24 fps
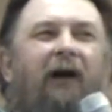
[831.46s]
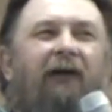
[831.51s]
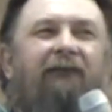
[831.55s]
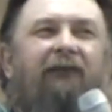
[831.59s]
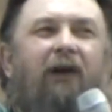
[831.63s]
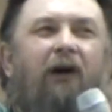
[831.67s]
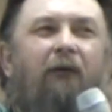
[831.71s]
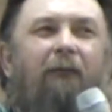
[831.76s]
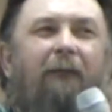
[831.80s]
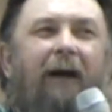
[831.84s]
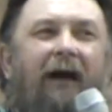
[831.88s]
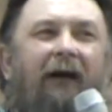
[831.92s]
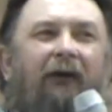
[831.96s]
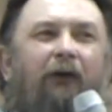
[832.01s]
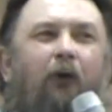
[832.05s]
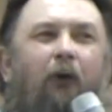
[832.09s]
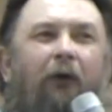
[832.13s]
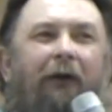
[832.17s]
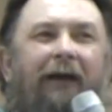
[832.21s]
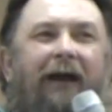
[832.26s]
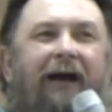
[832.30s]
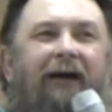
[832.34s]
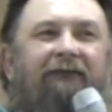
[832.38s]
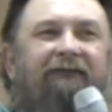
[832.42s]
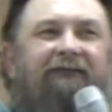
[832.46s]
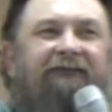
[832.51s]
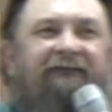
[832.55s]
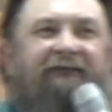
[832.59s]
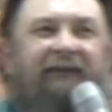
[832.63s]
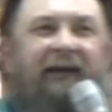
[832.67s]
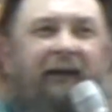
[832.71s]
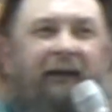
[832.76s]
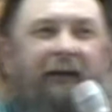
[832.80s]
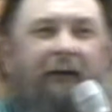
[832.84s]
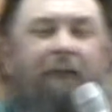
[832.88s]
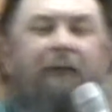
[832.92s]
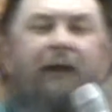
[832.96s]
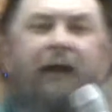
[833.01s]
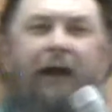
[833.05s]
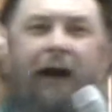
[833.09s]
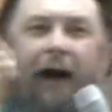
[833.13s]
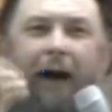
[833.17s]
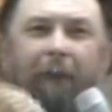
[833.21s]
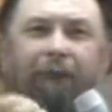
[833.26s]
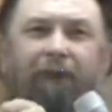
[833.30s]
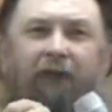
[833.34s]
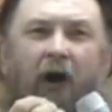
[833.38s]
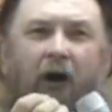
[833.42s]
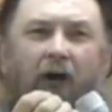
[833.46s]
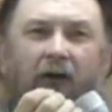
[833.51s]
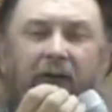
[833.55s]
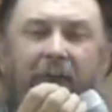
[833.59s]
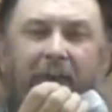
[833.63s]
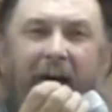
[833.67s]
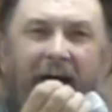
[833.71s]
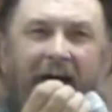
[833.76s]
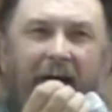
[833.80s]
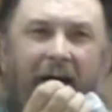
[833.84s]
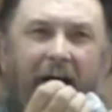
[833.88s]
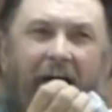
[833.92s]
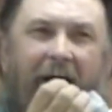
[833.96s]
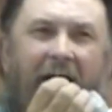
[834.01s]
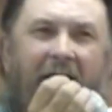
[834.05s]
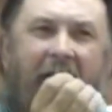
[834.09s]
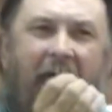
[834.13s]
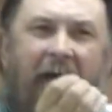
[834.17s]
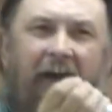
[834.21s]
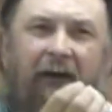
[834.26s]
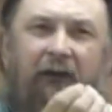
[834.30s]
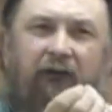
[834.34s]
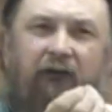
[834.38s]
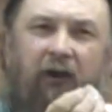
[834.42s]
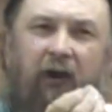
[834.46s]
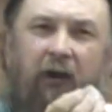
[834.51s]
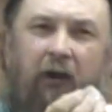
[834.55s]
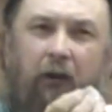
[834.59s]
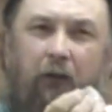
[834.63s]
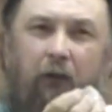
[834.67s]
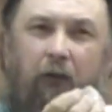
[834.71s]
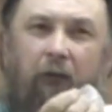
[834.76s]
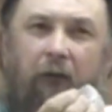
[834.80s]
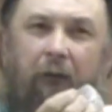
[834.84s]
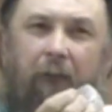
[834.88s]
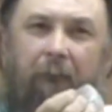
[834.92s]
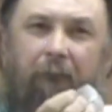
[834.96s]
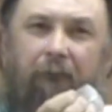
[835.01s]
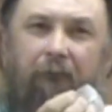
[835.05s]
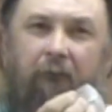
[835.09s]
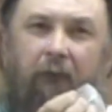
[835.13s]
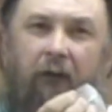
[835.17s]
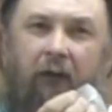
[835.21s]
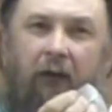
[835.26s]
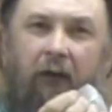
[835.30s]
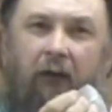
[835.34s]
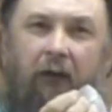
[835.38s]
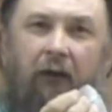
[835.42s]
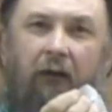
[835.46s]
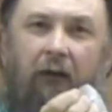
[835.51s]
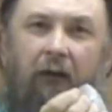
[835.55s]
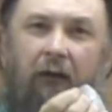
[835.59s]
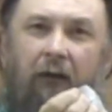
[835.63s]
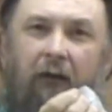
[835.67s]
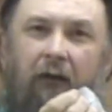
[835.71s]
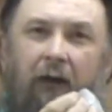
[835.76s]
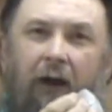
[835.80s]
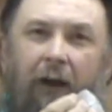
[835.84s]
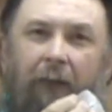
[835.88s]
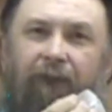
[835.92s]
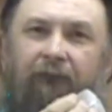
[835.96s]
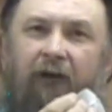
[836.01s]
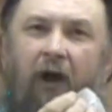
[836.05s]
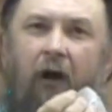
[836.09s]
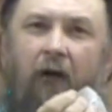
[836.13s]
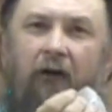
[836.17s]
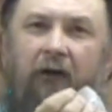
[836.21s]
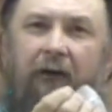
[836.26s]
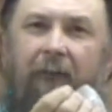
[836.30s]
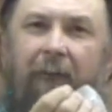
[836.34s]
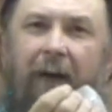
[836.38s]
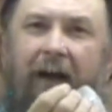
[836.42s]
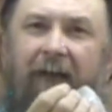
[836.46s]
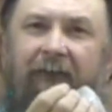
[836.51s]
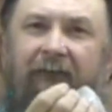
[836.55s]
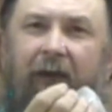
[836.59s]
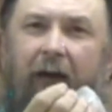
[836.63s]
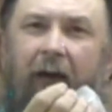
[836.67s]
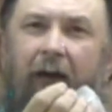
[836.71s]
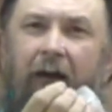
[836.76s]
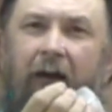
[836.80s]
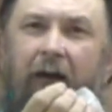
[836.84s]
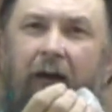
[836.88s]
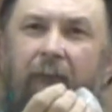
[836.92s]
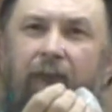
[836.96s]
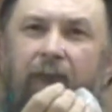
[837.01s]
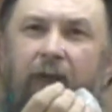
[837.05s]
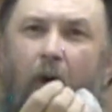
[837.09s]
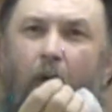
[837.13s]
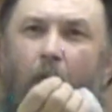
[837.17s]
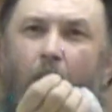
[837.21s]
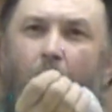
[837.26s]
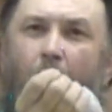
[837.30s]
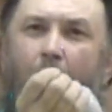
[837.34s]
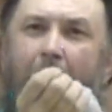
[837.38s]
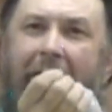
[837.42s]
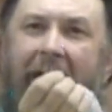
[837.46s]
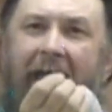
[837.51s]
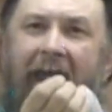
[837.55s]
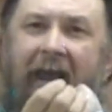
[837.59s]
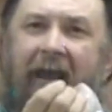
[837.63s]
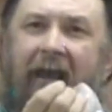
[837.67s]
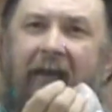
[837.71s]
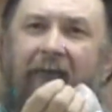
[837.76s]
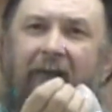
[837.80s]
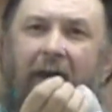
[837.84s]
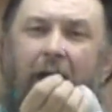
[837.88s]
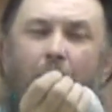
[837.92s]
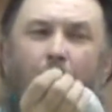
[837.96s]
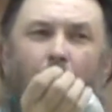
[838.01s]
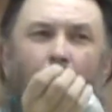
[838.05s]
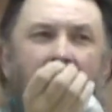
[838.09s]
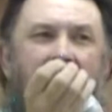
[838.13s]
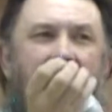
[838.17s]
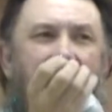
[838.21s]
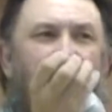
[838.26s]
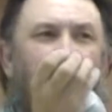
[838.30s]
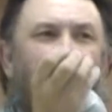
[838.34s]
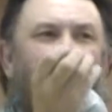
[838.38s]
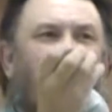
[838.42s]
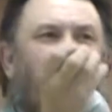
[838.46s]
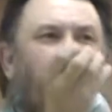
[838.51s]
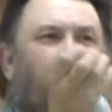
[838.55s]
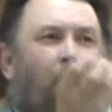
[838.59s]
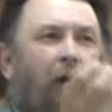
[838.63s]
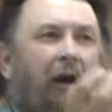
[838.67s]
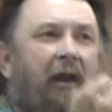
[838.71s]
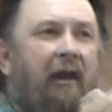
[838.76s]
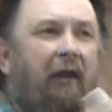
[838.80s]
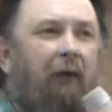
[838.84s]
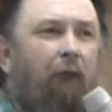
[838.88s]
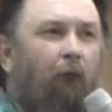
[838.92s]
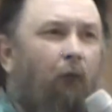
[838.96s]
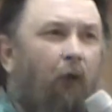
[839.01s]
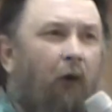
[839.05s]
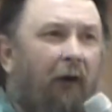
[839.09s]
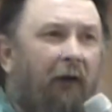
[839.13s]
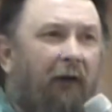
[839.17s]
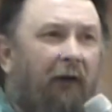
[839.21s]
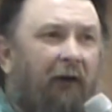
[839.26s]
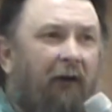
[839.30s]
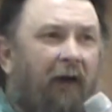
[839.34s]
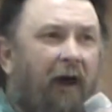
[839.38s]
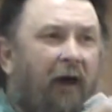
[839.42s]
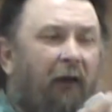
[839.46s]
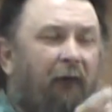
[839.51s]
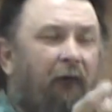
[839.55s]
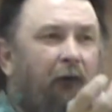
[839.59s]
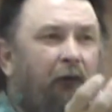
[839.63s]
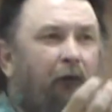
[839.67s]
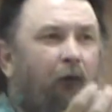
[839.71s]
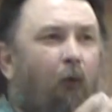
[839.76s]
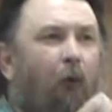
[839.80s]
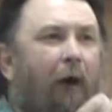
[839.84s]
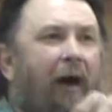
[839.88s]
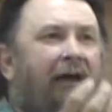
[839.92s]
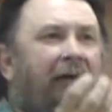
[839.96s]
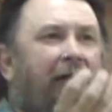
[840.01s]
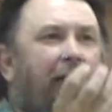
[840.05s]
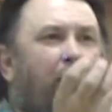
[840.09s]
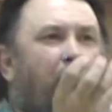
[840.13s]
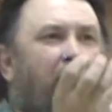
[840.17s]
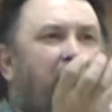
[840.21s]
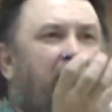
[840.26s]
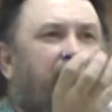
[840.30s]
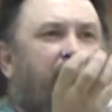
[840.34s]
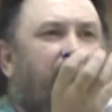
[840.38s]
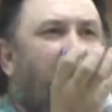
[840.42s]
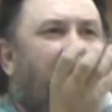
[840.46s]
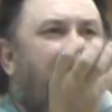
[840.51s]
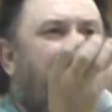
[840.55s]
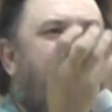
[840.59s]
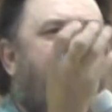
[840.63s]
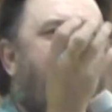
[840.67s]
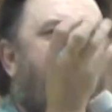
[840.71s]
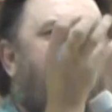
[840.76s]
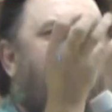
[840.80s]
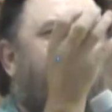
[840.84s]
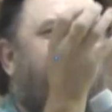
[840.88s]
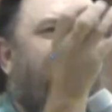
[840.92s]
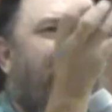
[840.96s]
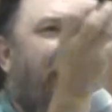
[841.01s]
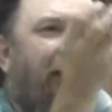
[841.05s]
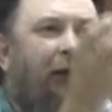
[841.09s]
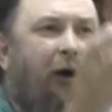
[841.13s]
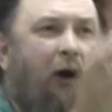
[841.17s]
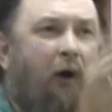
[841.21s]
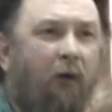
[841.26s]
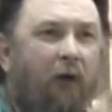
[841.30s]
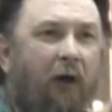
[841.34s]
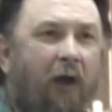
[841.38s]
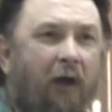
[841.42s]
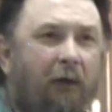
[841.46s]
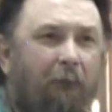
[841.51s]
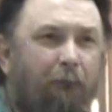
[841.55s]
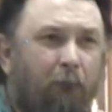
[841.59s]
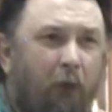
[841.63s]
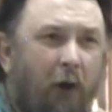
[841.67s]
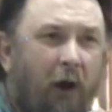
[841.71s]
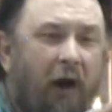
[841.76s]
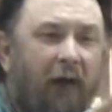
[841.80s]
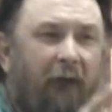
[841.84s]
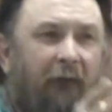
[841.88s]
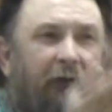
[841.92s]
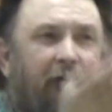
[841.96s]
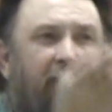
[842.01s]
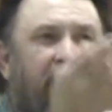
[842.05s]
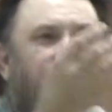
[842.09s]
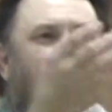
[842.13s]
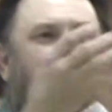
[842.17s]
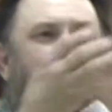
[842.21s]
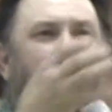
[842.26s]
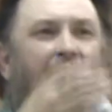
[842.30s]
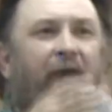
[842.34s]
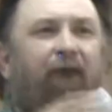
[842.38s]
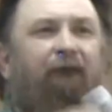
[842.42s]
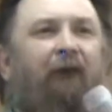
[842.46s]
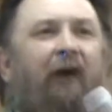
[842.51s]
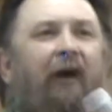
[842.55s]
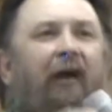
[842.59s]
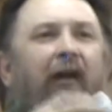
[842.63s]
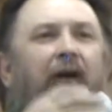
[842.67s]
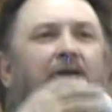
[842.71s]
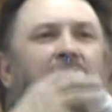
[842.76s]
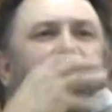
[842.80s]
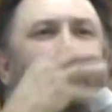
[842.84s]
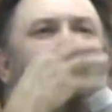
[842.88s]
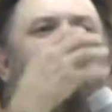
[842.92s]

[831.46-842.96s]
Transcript: not talking about going out and sinning. I'm talking about our attitude. I'm talking about the way that we treat one another, the way that we treat our fellow brothers and our fellow